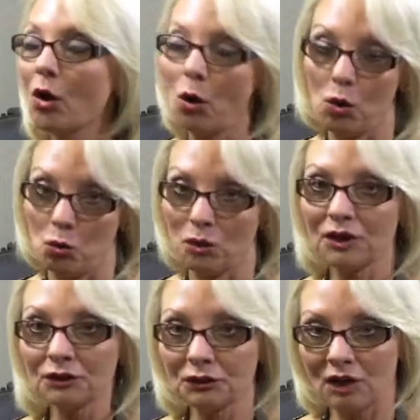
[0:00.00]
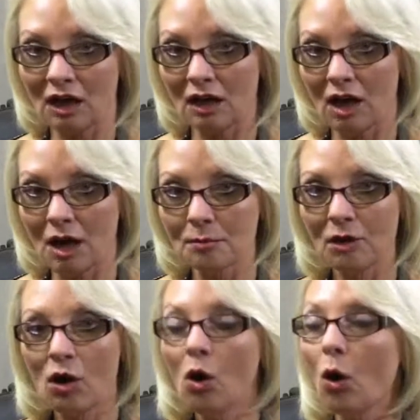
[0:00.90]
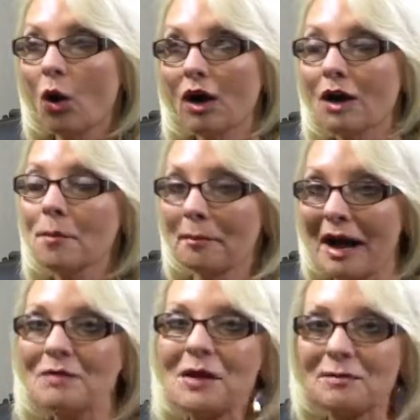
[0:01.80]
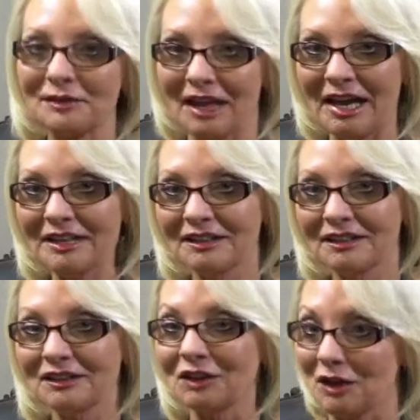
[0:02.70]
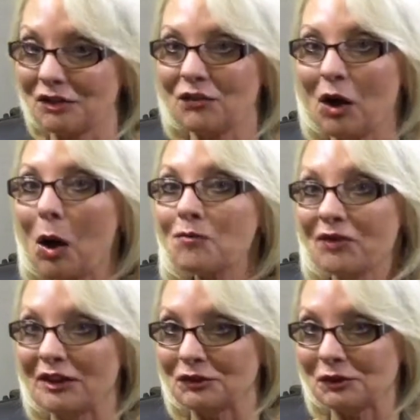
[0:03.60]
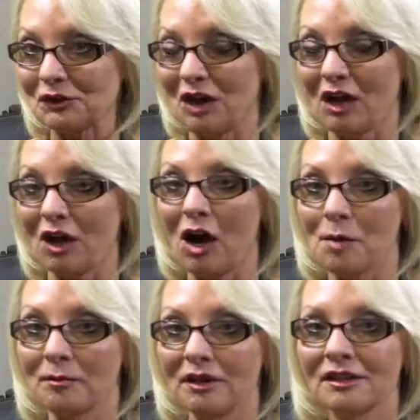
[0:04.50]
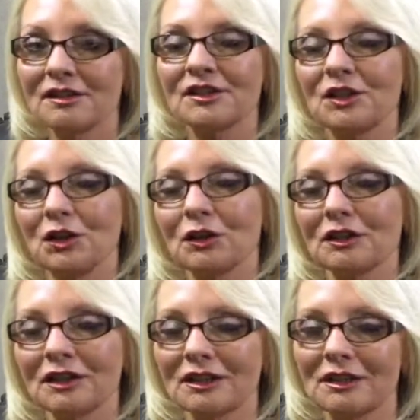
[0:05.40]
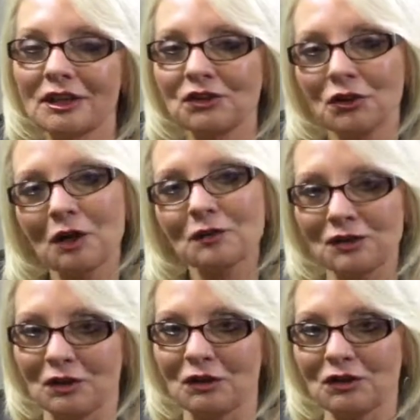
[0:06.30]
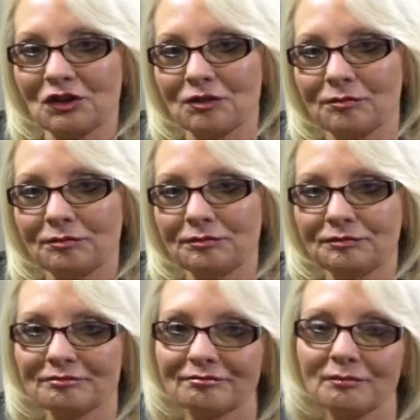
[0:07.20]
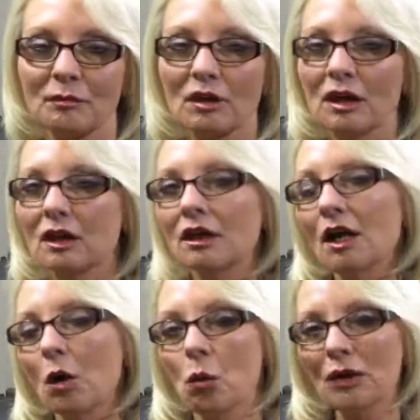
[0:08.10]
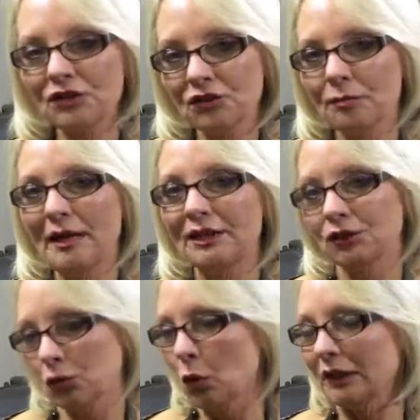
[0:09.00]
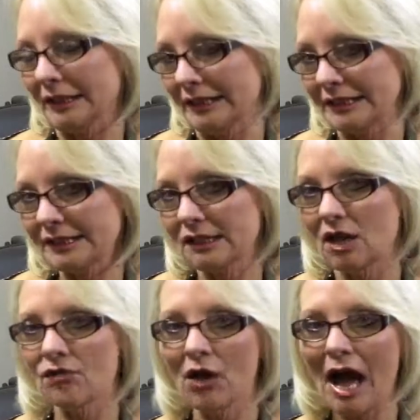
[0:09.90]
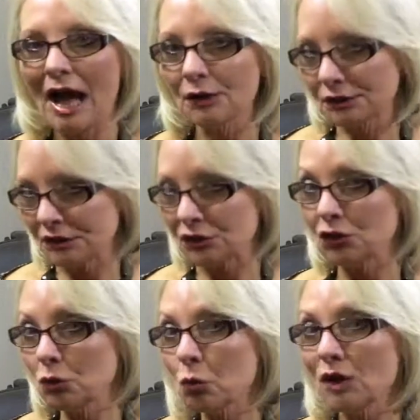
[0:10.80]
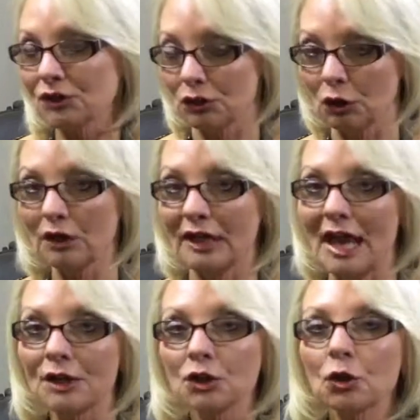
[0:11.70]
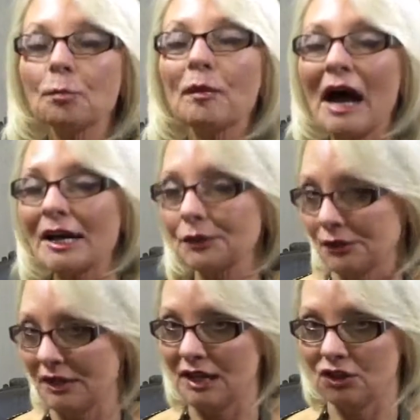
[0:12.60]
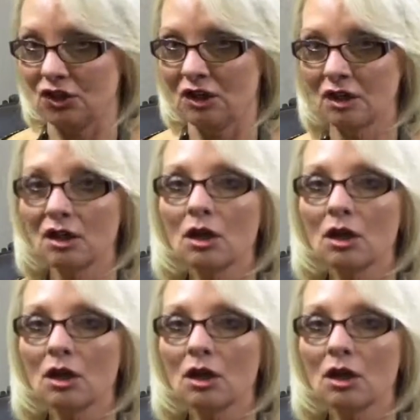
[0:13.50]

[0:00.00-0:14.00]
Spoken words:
or Realtor.com or my website, KnoxvilleHomefinders.com, so you can conduct your own search. Once you've made a short list of the houses you want to look at, your buyer's agent